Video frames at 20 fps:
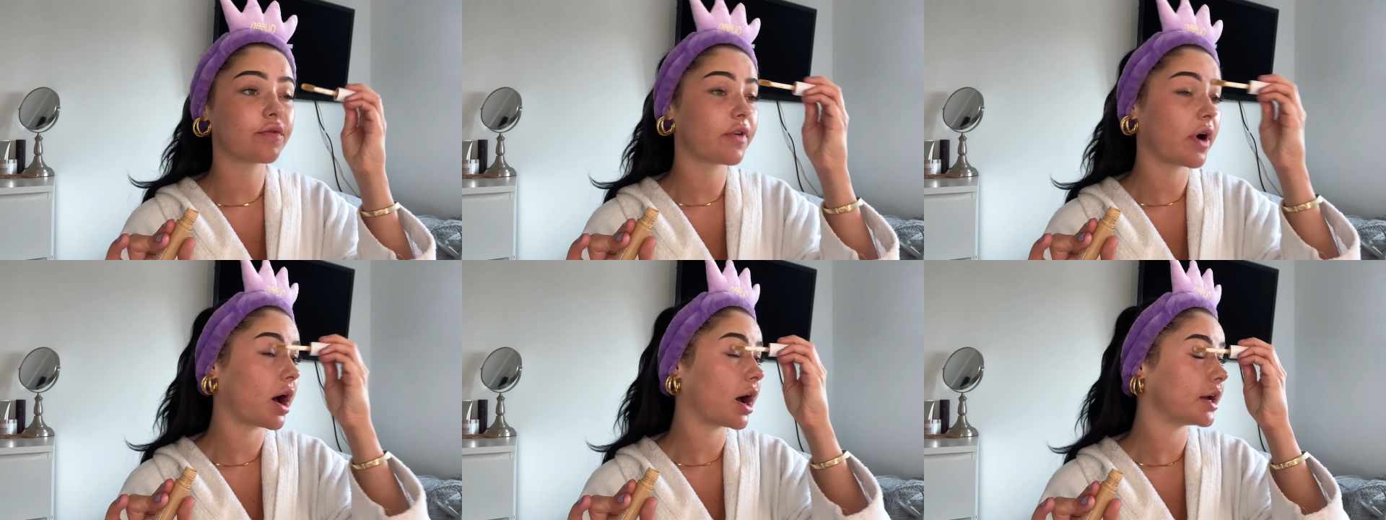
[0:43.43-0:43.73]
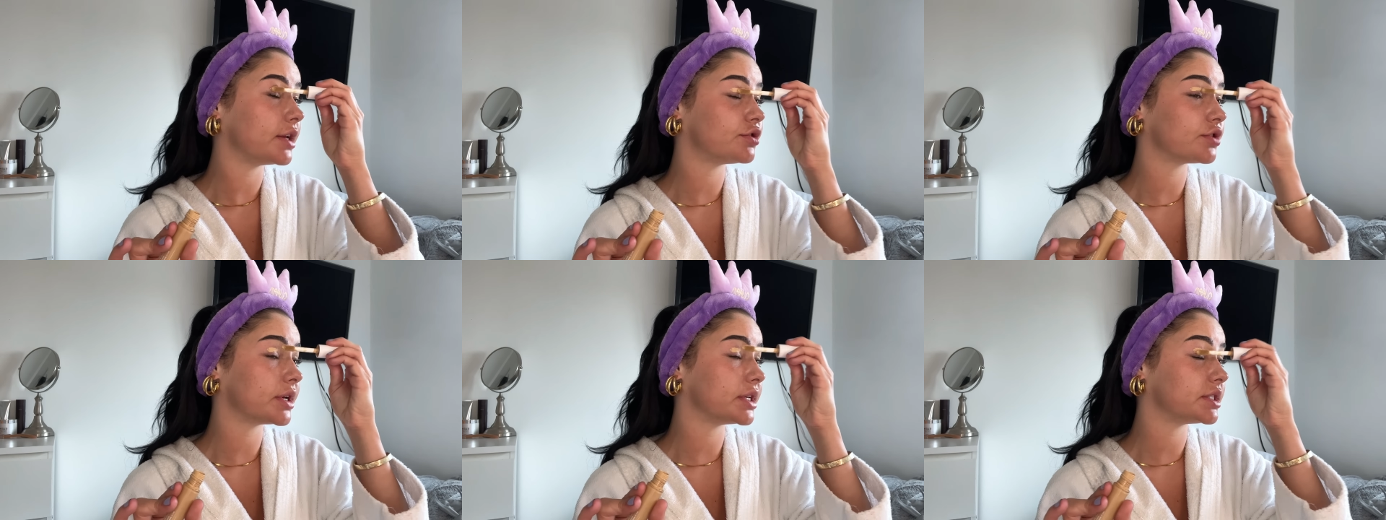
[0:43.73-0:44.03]

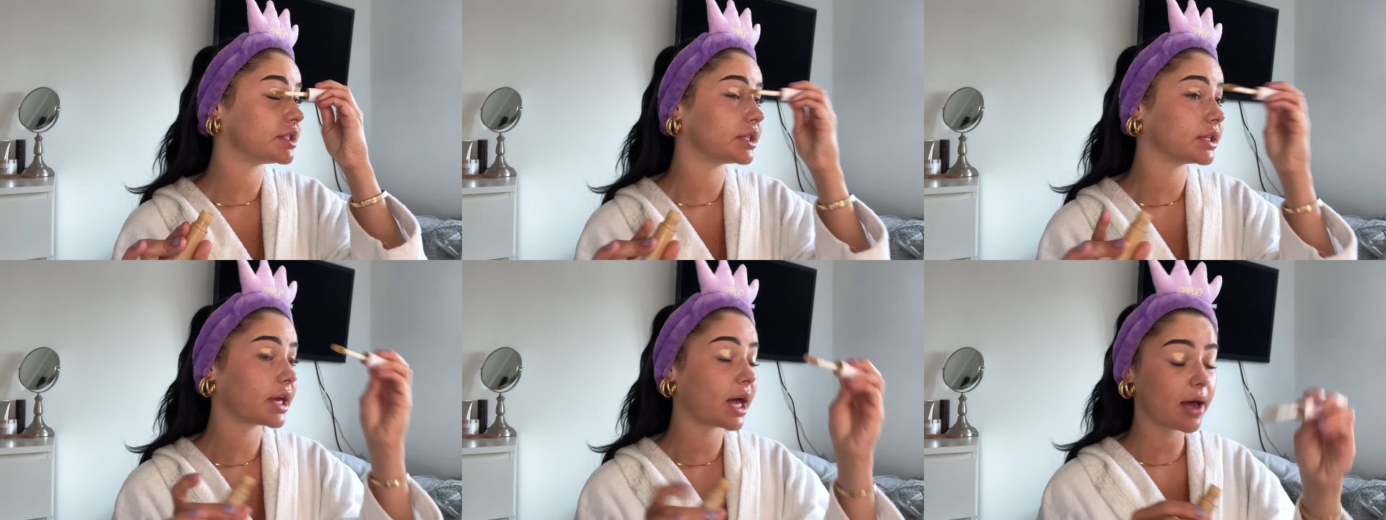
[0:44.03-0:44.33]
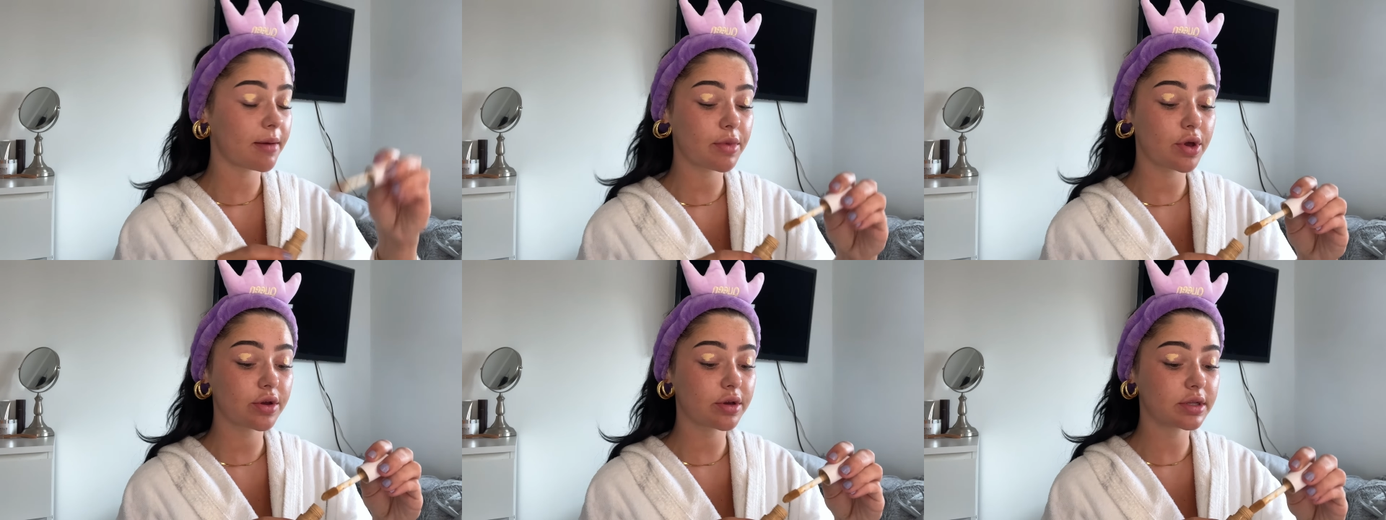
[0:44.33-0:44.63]
Hydrating
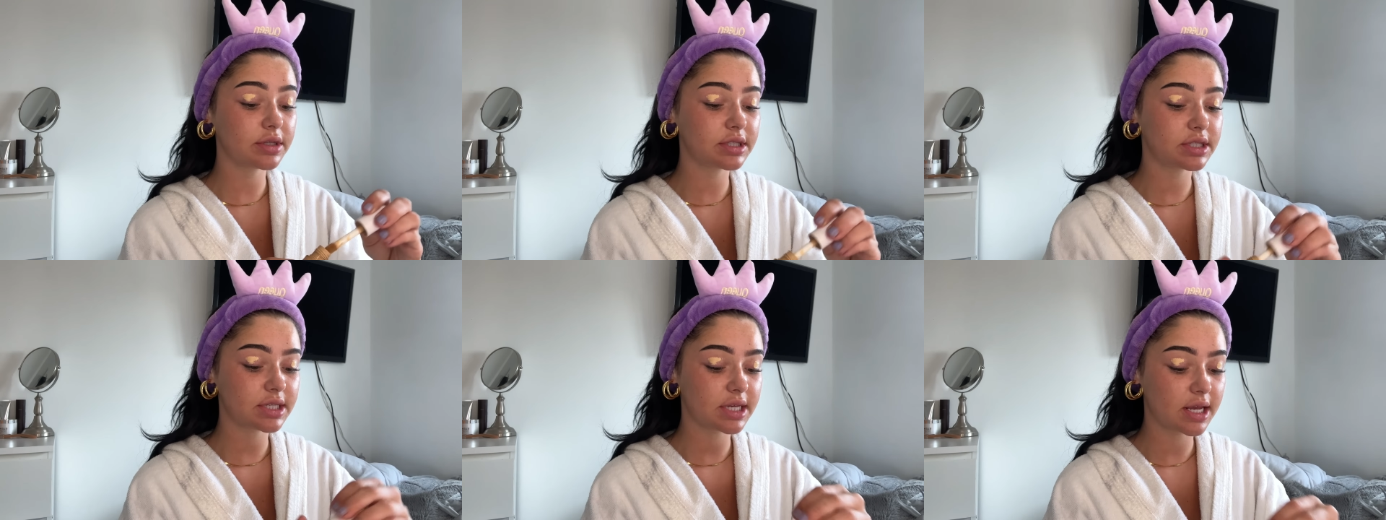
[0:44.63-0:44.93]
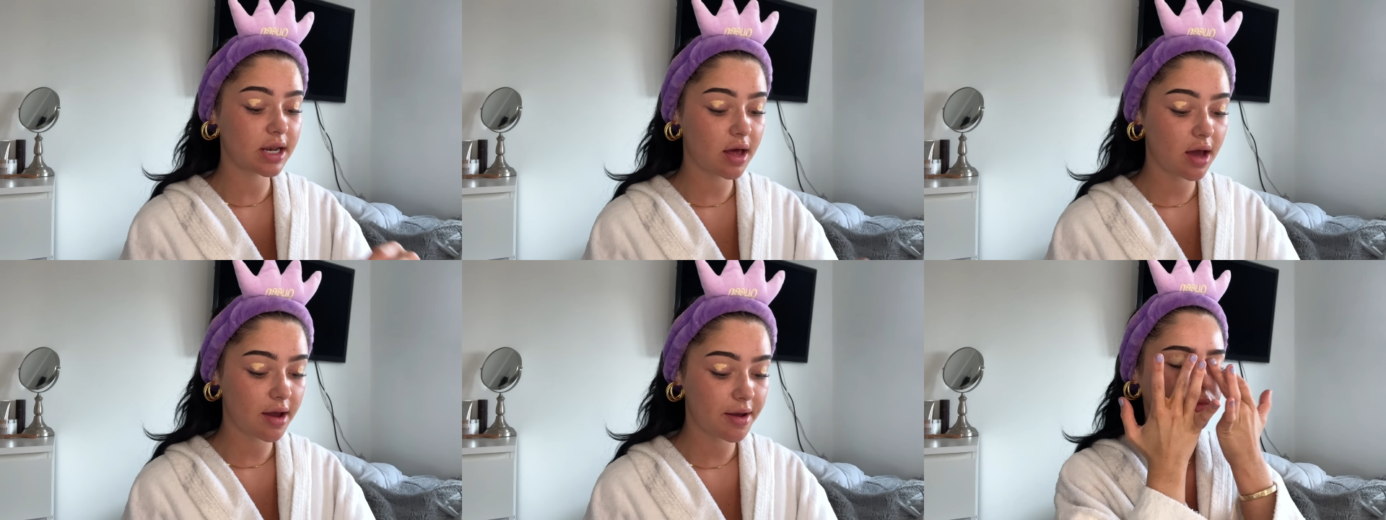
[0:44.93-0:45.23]
Camo
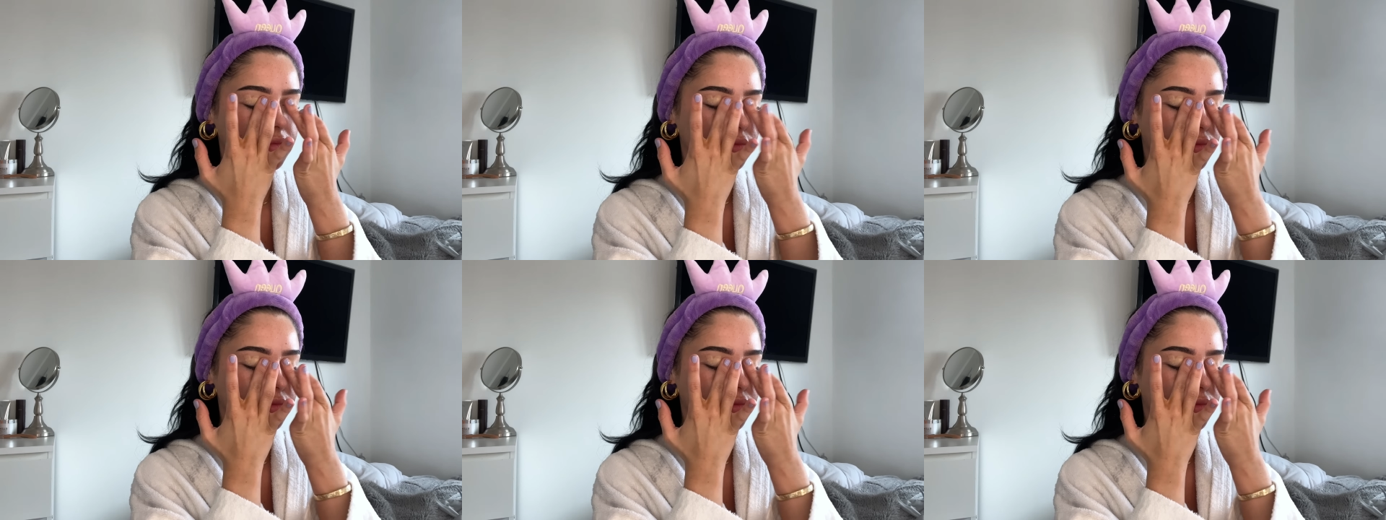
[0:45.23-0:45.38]
Concealer.